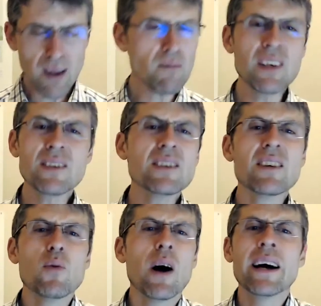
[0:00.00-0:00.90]
This is
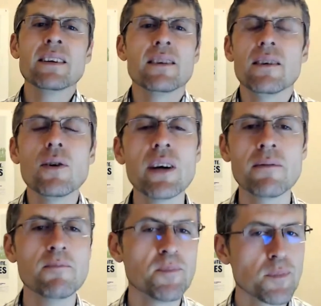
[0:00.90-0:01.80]
a wine that you
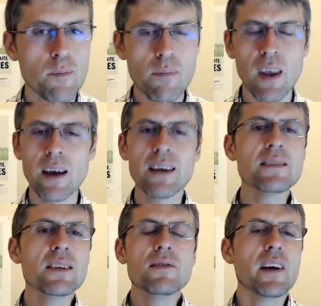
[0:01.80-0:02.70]
can
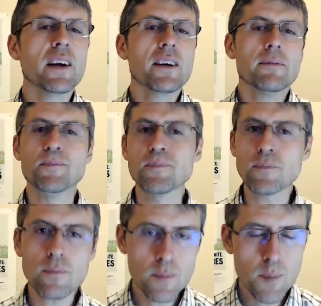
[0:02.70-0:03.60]
easily drink
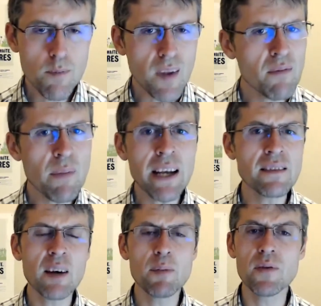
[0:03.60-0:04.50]
in many
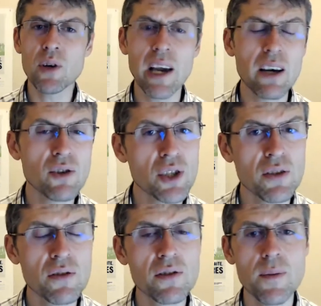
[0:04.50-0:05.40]
type of
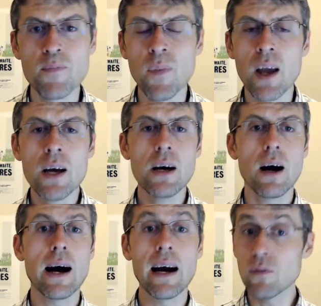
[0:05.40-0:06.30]
occasions.
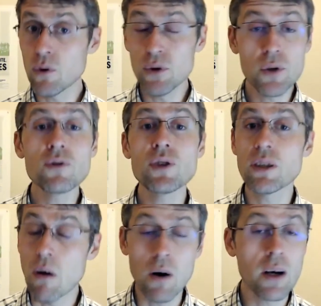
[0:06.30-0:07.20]
I will use
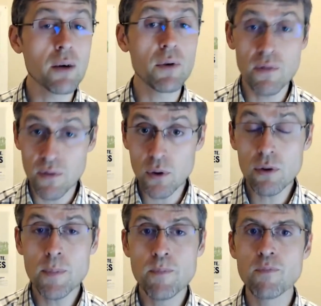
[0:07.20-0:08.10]
it only with
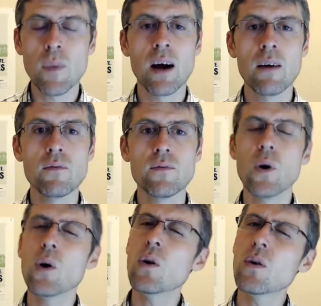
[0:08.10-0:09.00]
food.
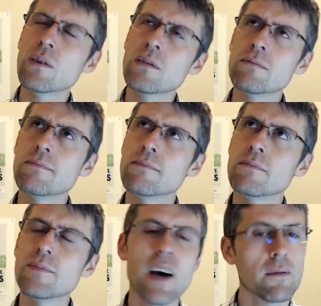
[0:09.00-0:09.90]

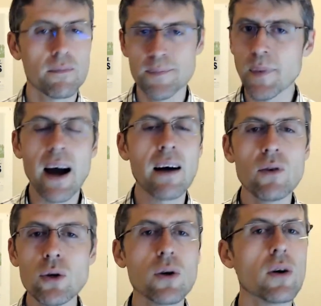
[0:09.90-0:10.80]
No, I
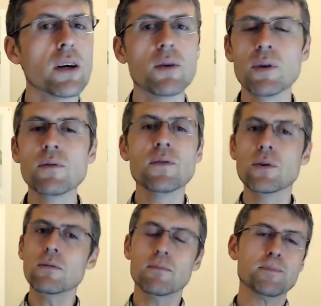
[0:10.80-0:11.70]
will go only with food